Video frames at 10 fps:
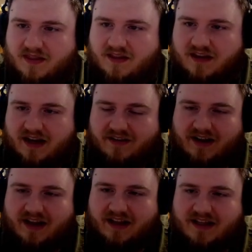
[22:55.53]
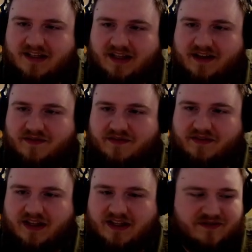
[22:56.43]
Oh, got loss of life,
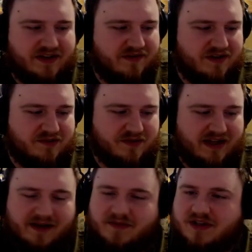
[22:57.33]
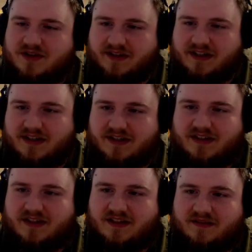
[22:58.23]
lots of individual damage
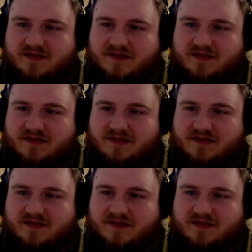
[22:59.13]
triggers.